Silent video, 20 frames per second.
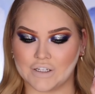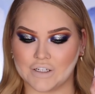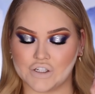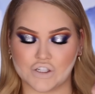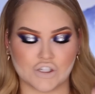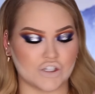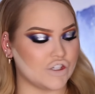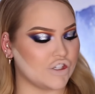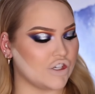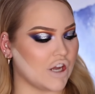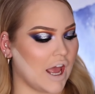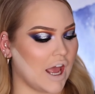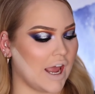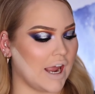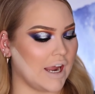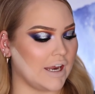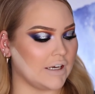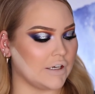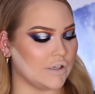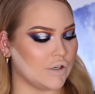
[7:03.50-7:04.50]
in
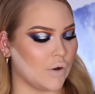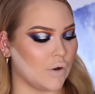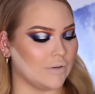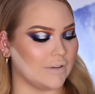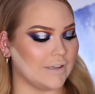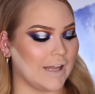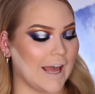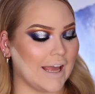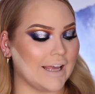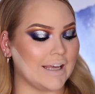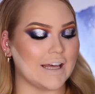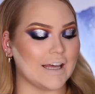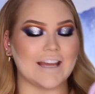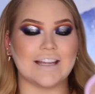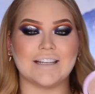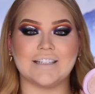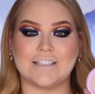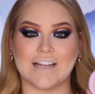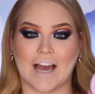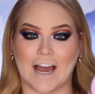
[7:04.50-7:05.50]
Shine, no, Like
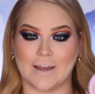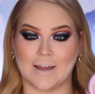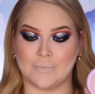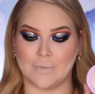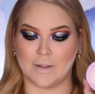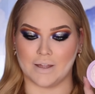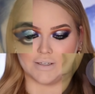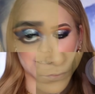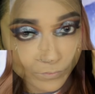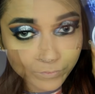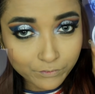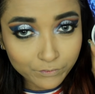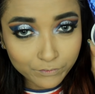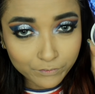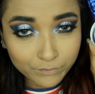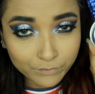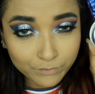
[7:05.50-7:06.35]
a Diamond.